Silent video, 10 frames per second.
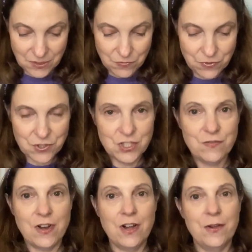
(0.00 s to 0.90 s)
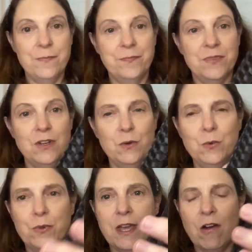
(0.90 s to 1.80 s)
First of all,
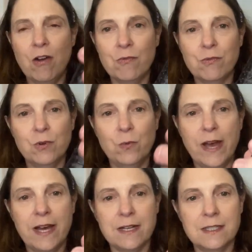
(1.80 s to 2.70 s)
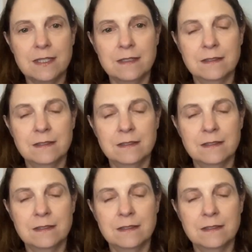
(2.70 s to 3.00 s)
oh, they are real wax.